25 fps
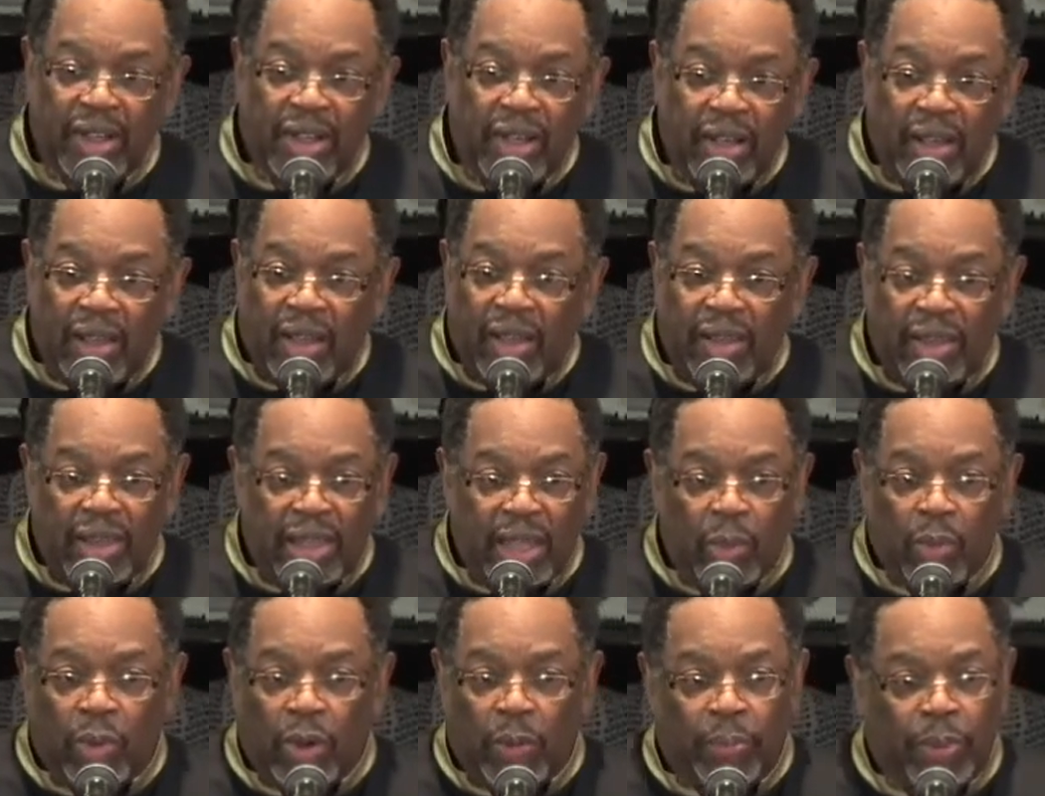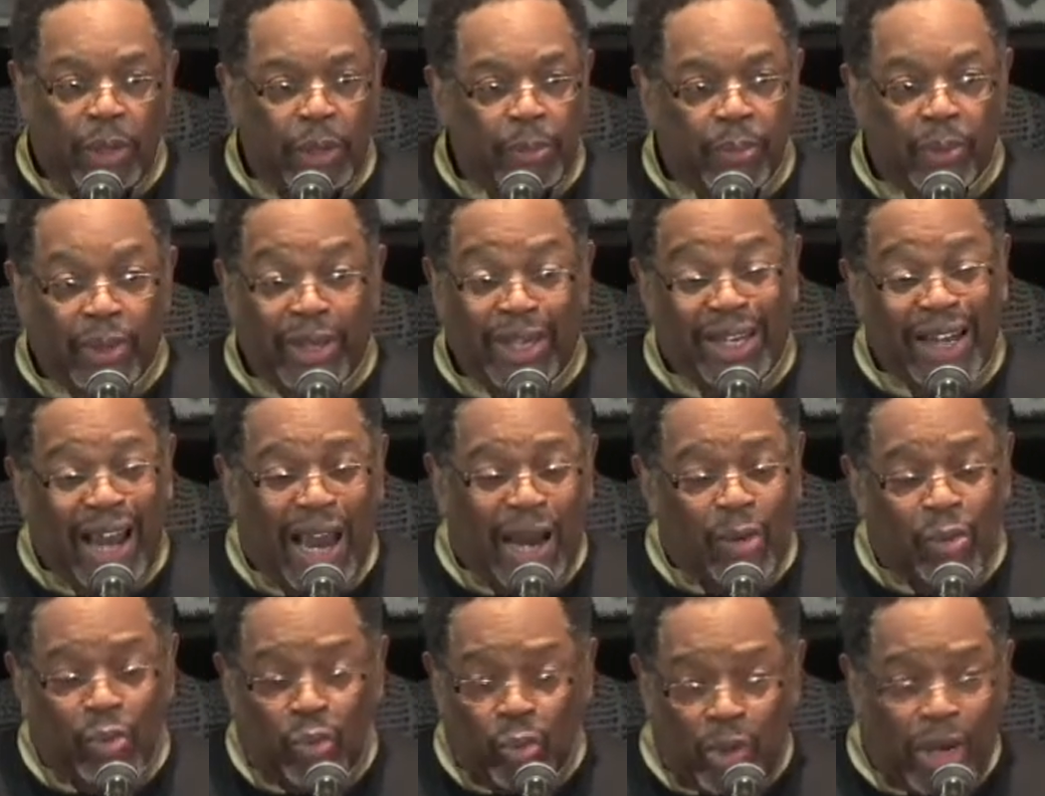Yeah. There were people in
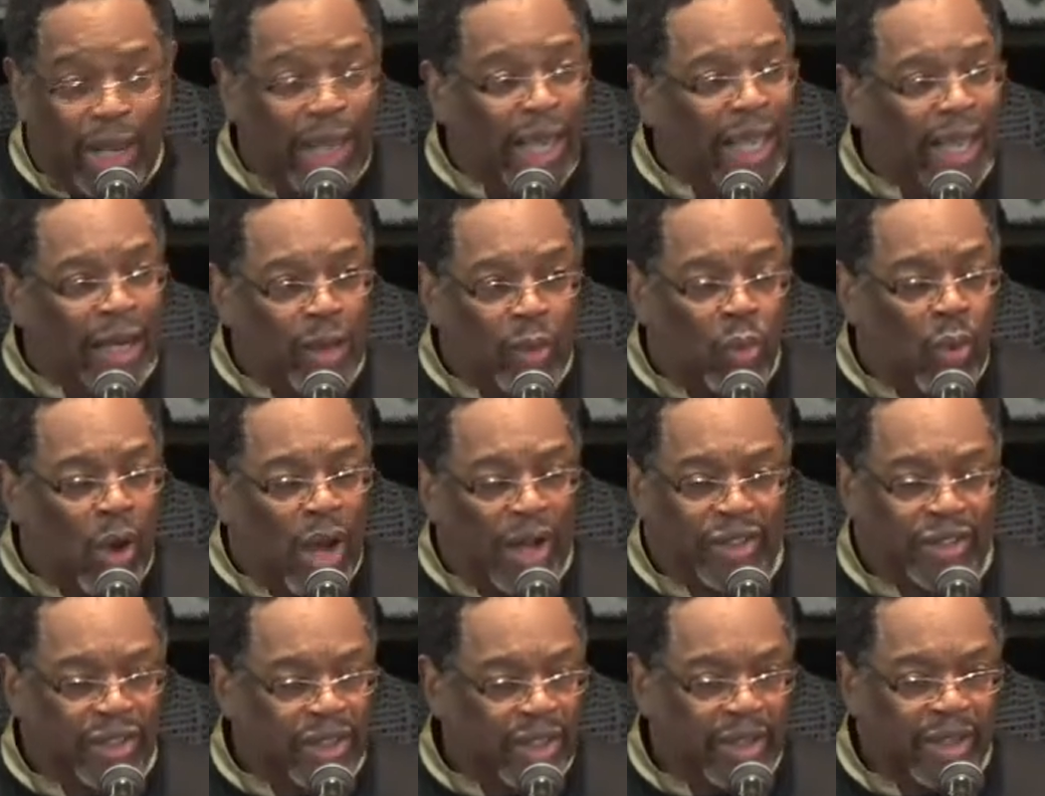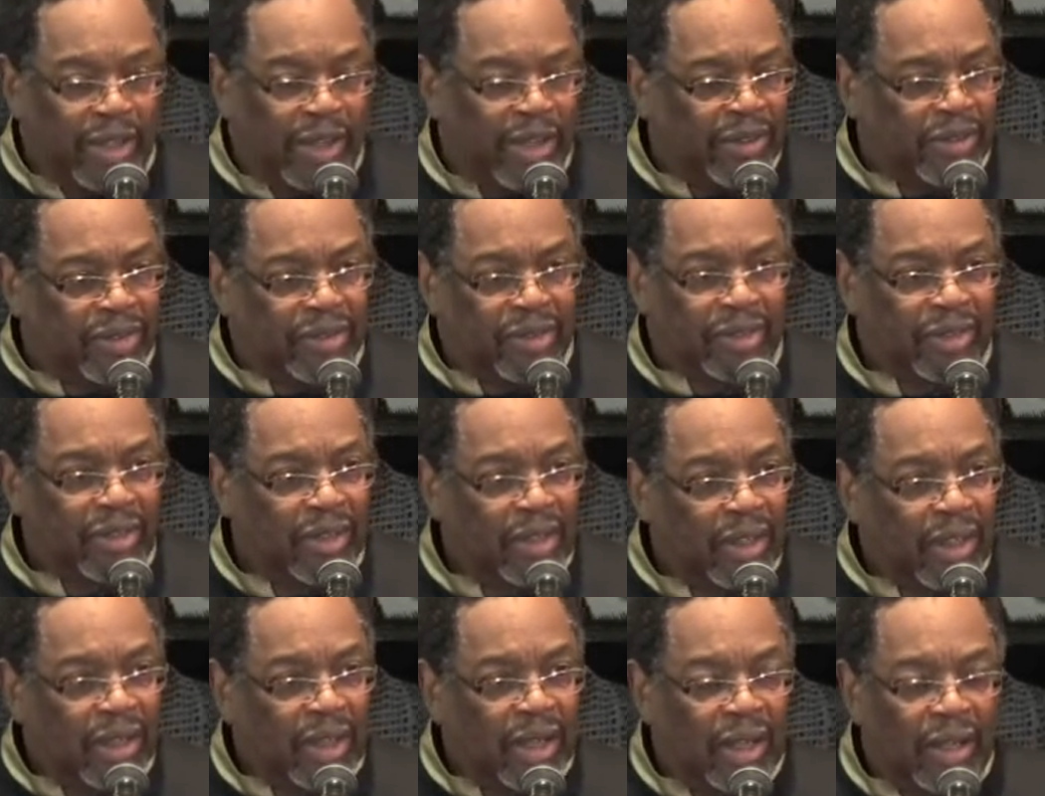Iran watching us.
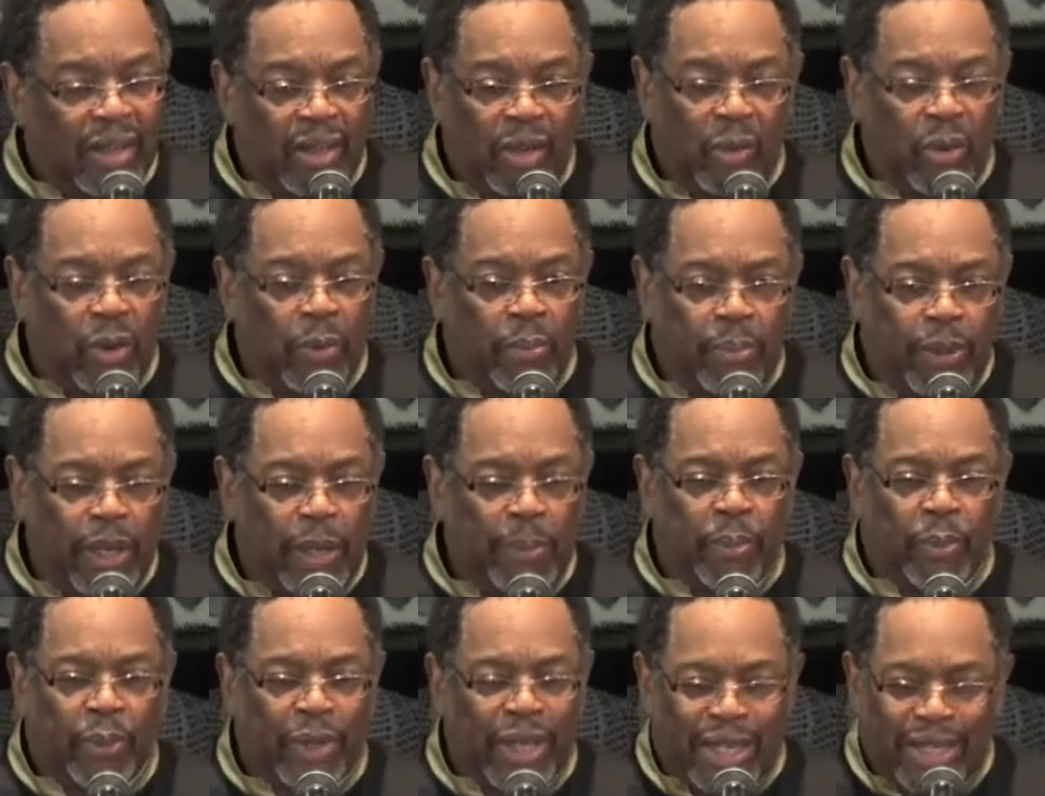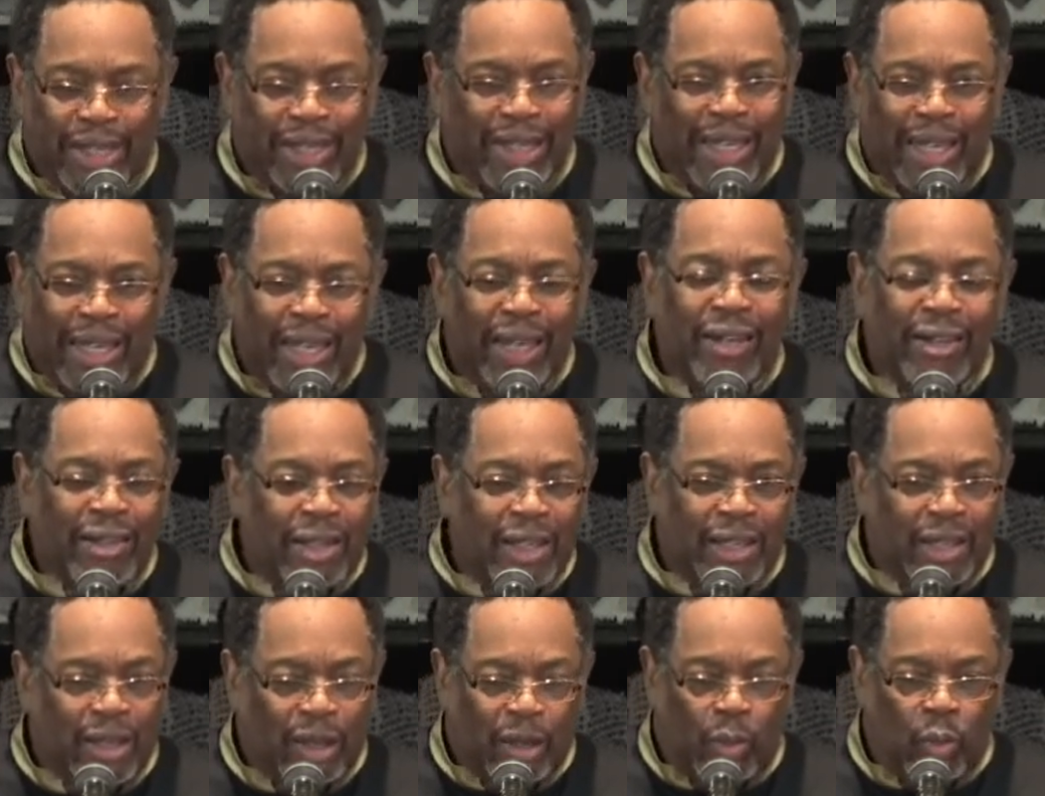There were people in
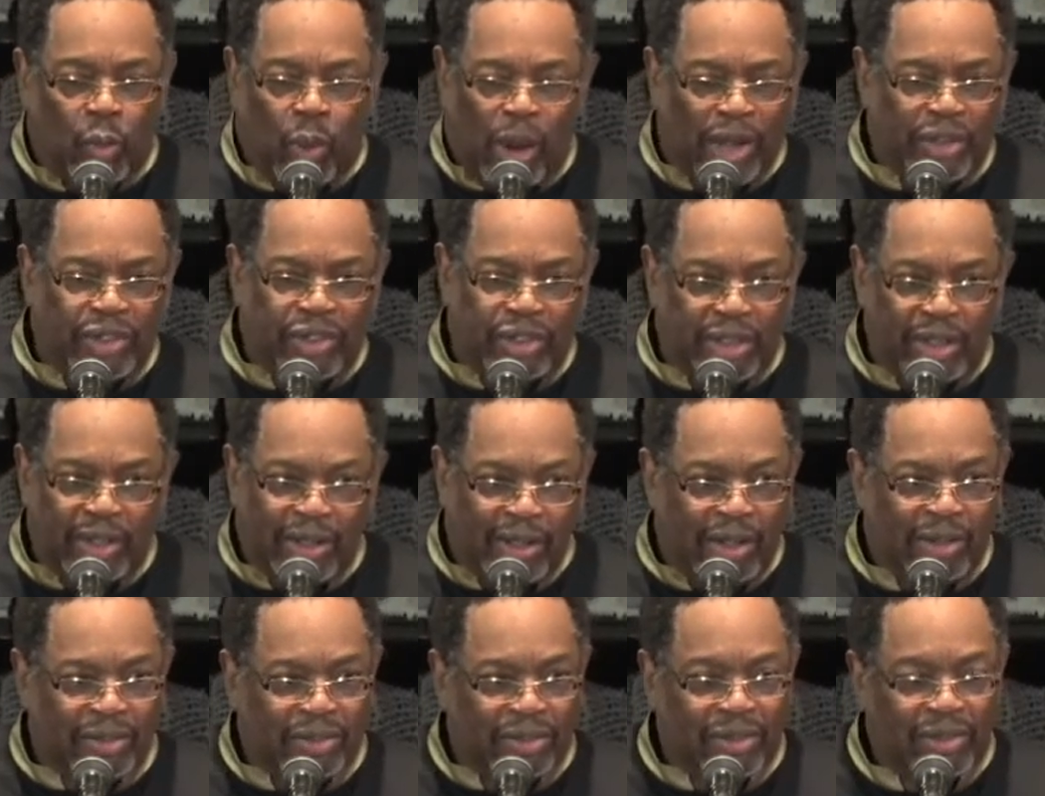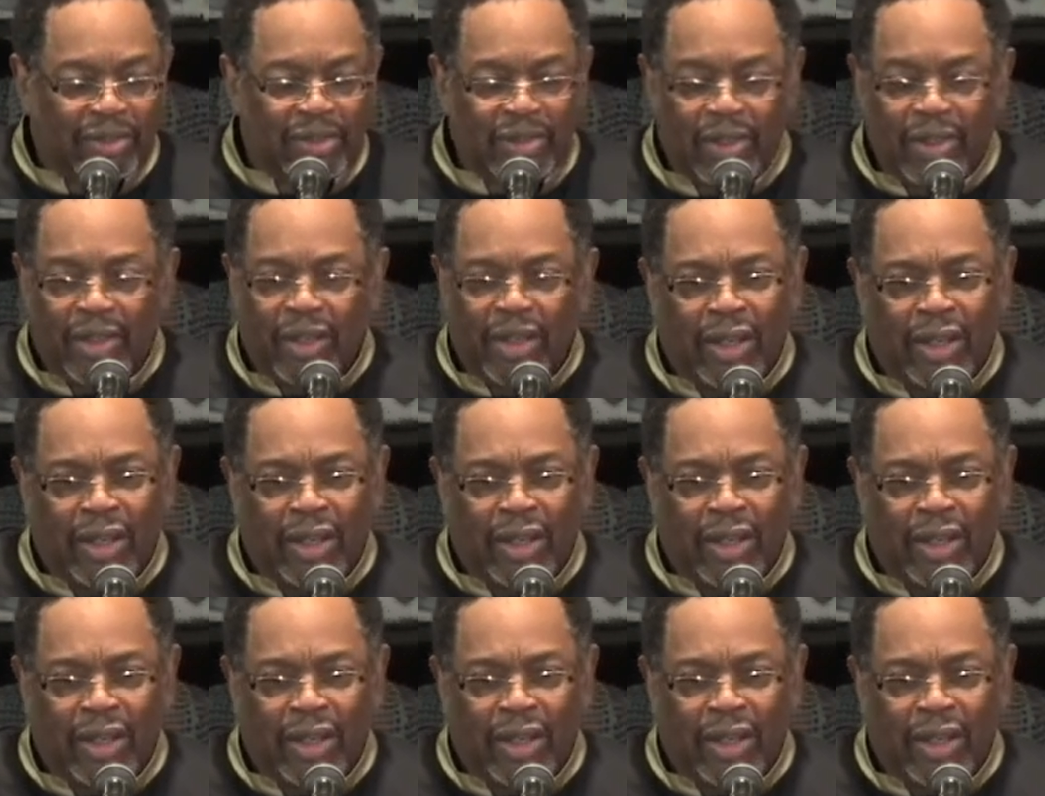India watching us.